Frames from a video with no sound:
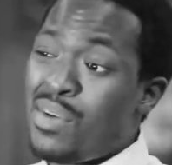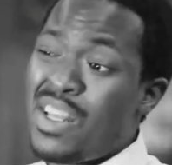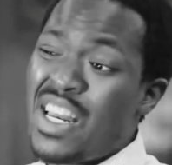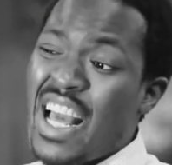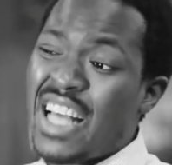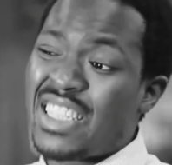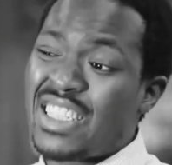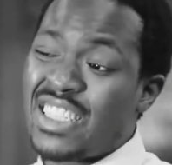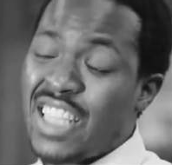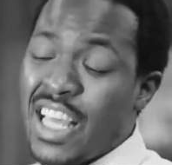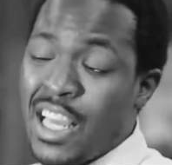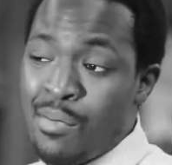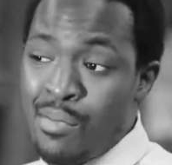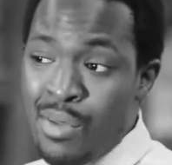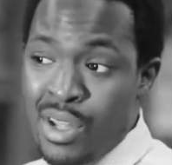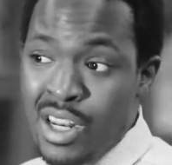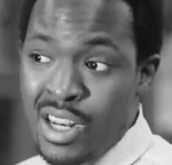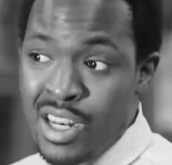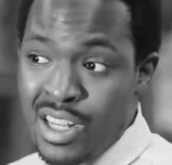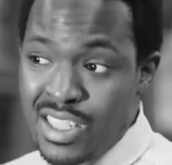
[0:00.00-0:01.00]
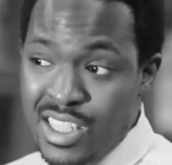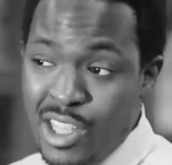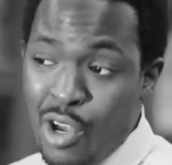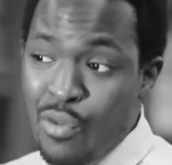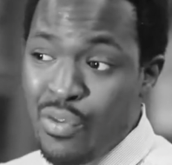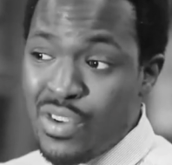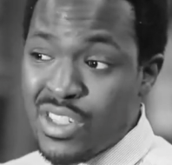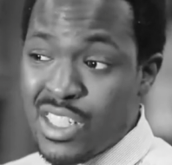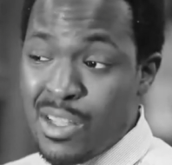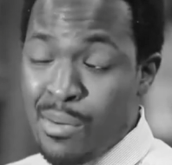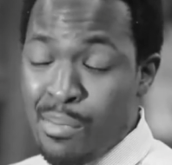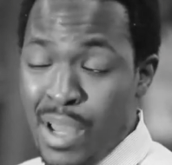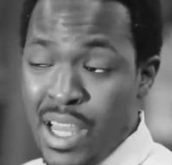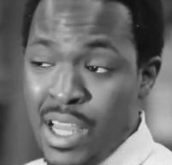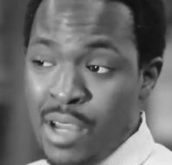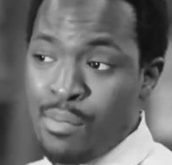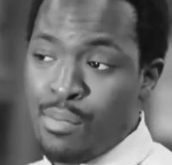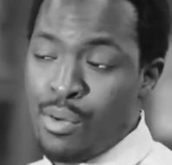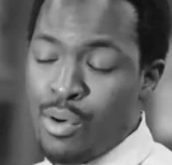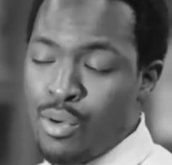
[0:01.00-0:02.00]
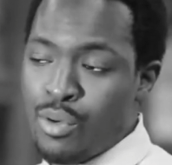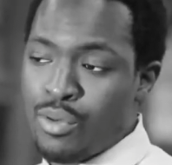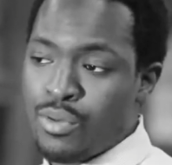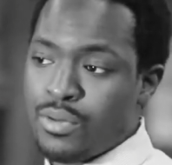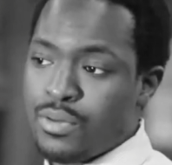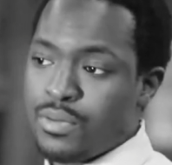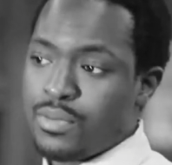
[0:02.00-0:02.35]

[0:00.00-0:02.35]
maybe that statement itself is debatable.